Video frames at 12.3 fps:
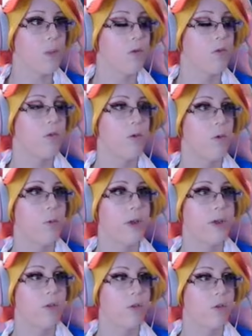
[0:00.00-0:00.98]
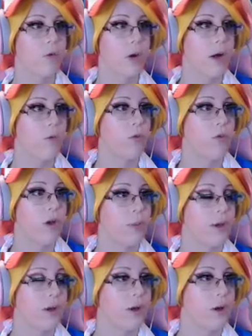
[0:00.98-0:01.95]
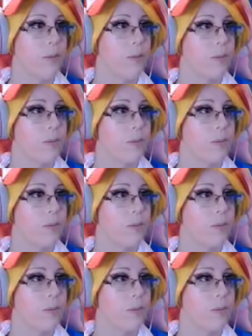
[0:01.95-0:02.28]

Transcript: See what we can scrounge up here.